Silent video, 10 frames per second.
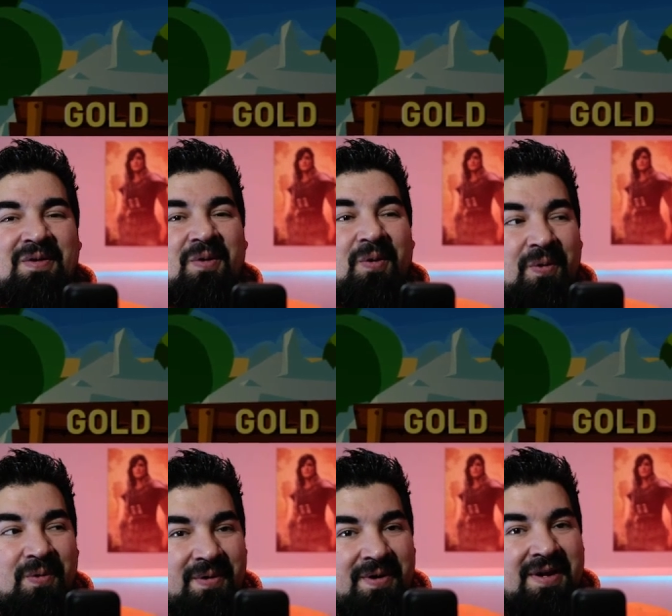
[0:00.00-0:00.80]

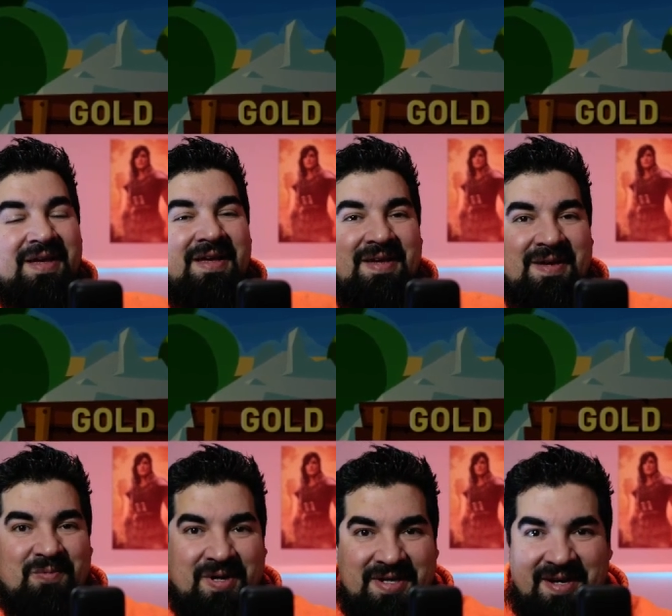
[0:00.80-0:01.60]
or
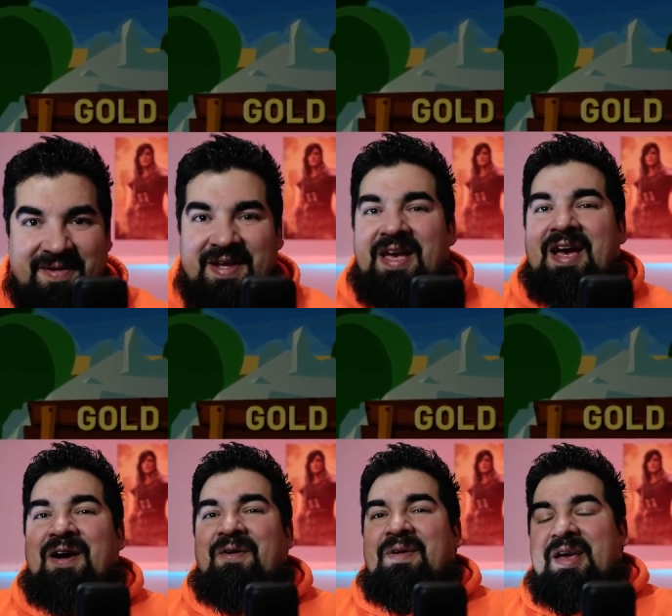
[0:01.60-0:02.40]
one dairy
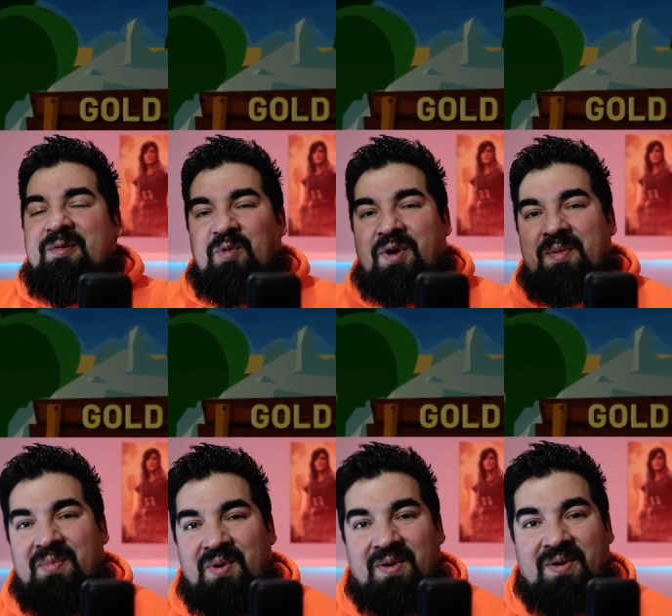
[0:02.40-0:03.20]
cow and one
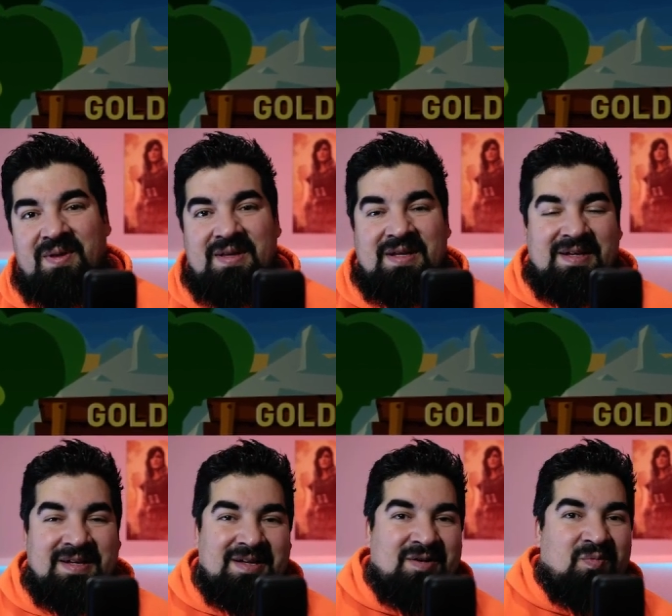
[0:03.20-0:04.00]
bull.
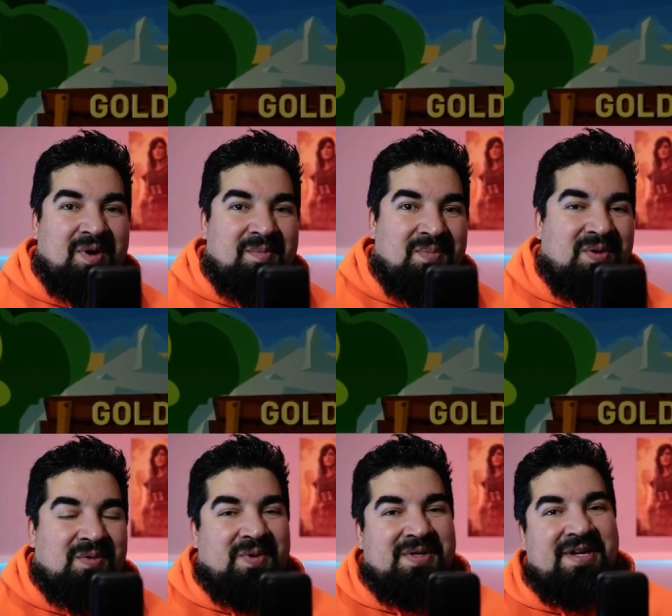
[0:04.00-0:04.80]
One bull
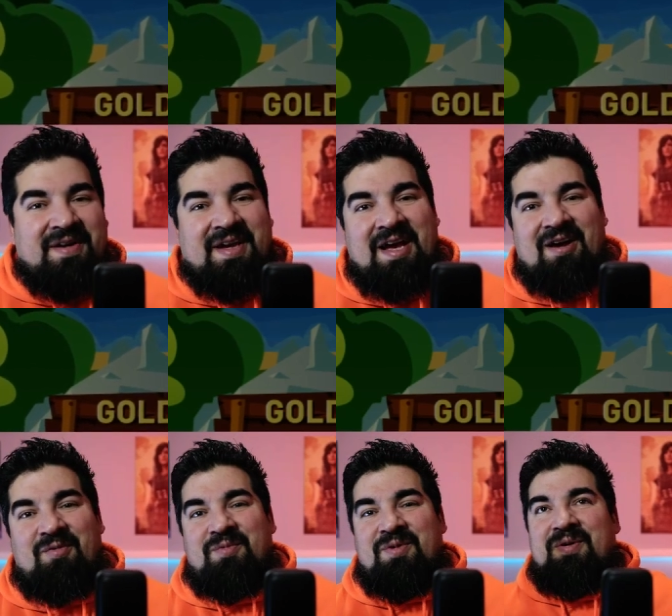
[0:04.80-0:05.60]
and one dairy cow
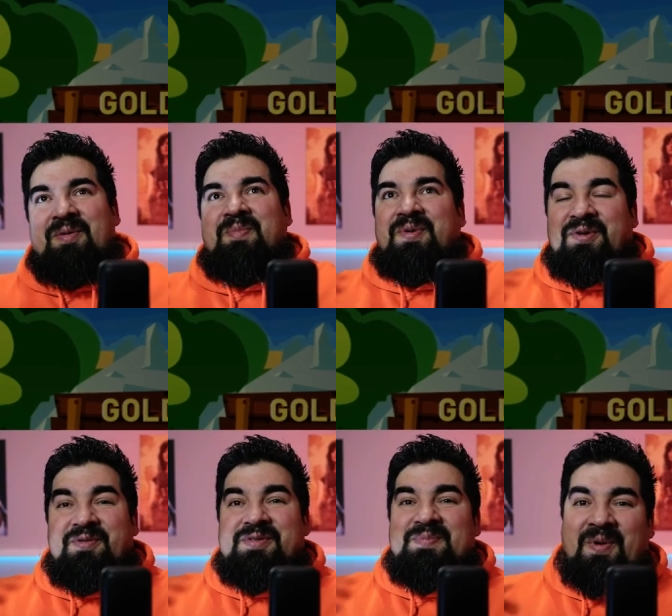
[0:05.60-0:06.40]
will
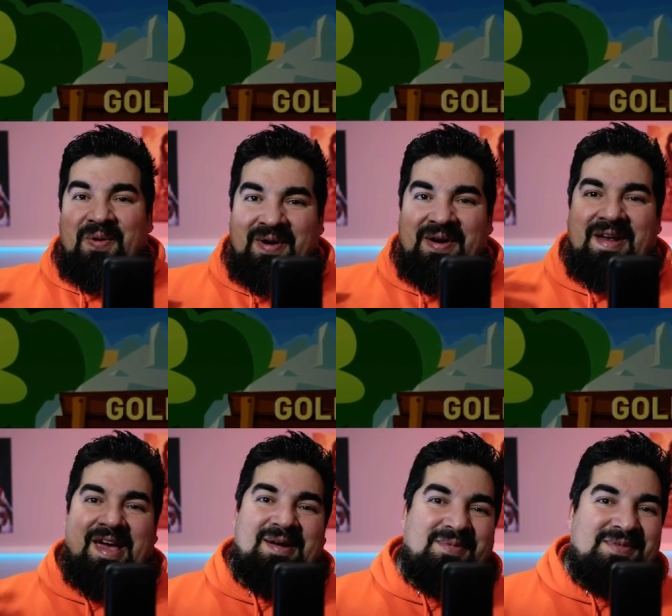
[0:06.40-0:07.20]
produce more
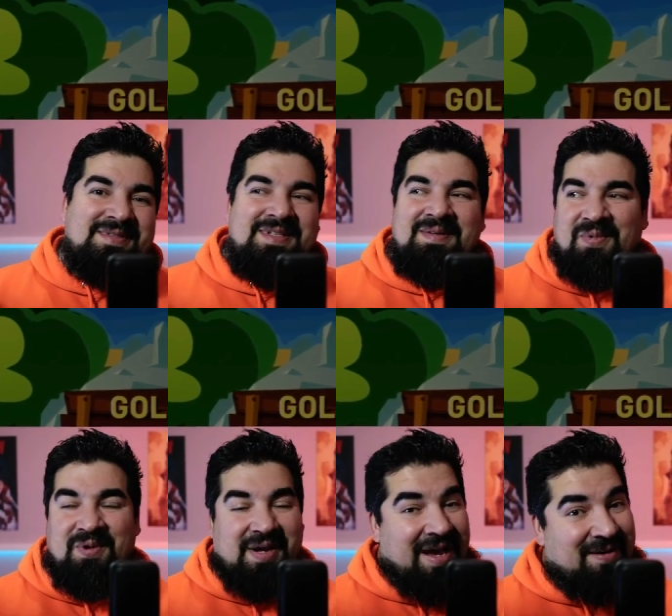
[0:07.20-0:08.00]
animals,
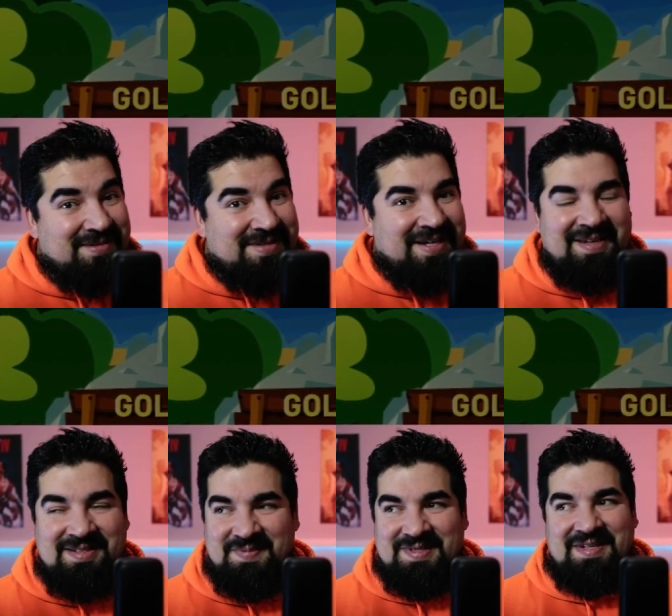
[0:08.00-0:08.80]
more cows
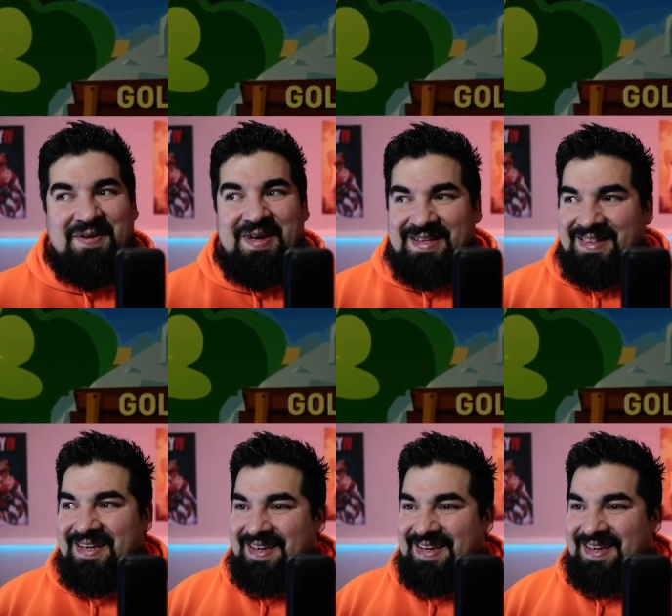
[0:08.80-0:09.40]
specifically,